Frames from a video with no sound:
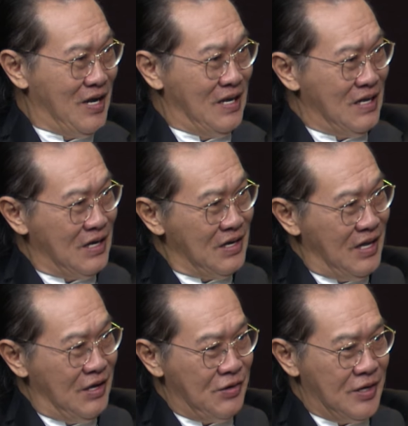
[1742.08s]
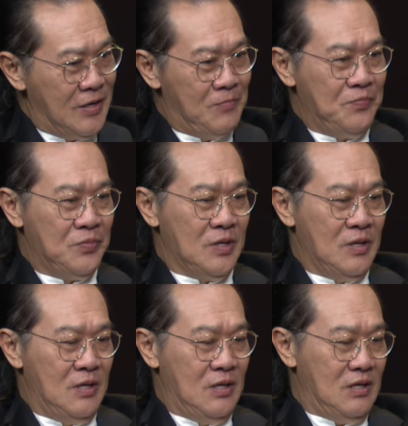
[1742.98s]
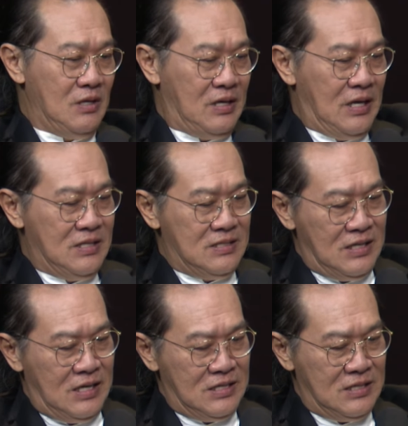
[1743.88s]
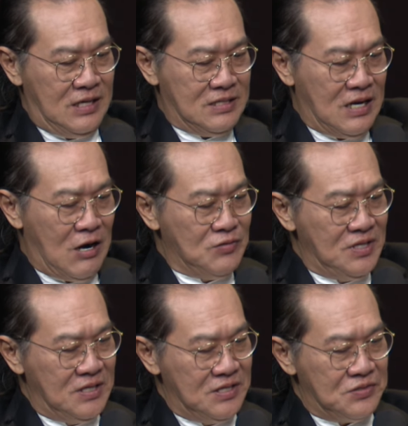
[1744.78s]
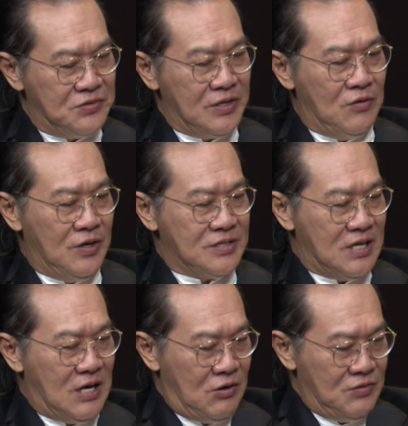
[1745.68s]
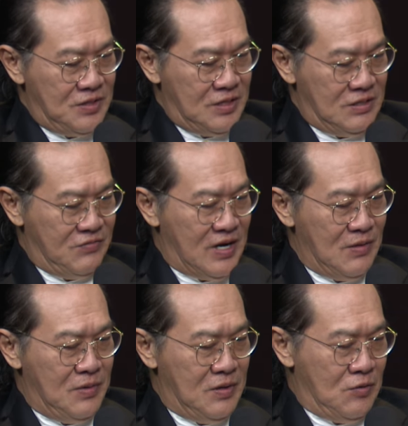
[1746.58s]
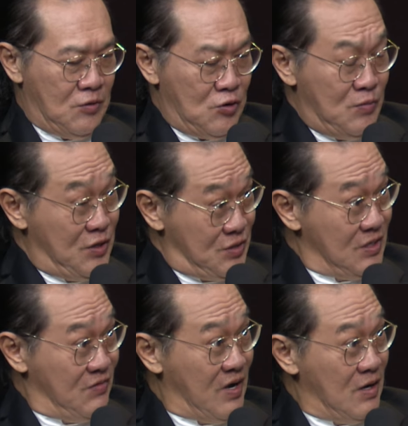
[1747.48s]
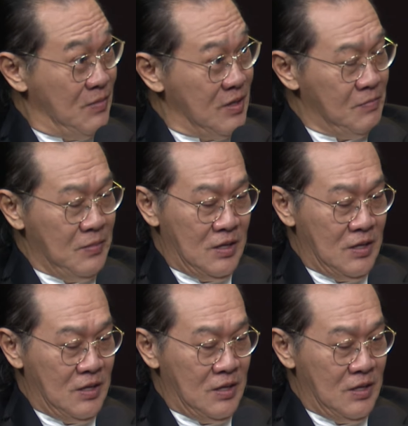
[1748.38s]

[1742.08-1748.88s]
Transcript: another area, as a housing district or as a housing development or commercial development,